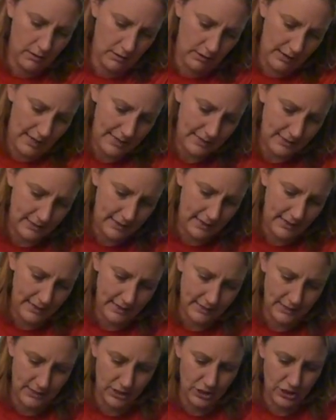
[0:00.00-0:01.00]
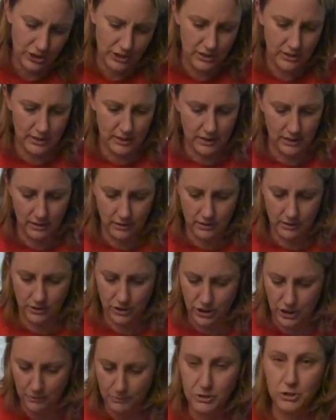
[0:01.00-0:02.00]
Last thing, I guess, is just
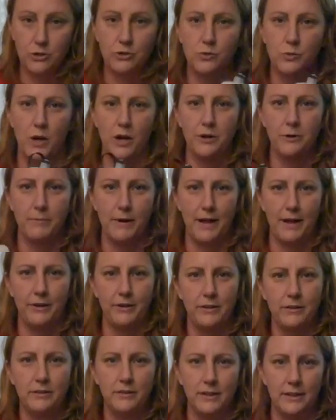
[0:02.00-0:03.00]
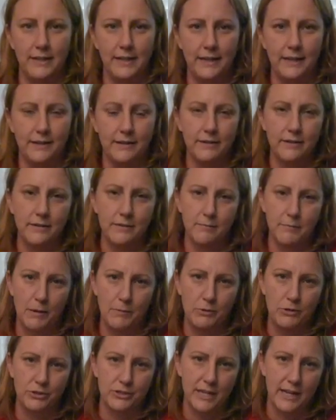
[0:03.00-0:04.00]
Shelby Joe's water bottle. Again,
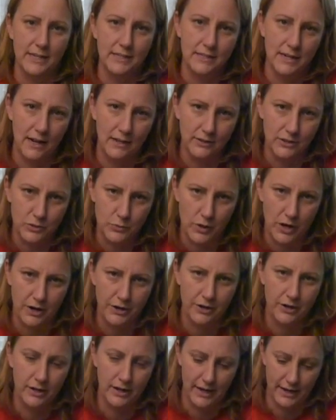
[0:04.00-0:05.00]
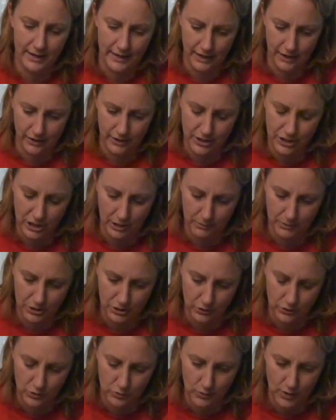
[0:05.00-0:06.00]
Bubbles has Nala's water. I carry Shelby
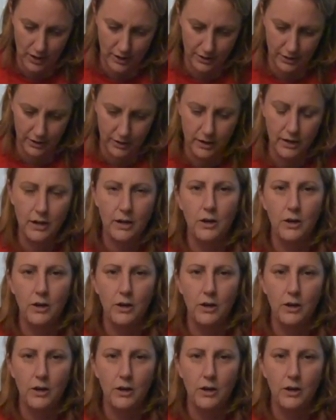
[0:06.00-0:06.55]
Joe's water.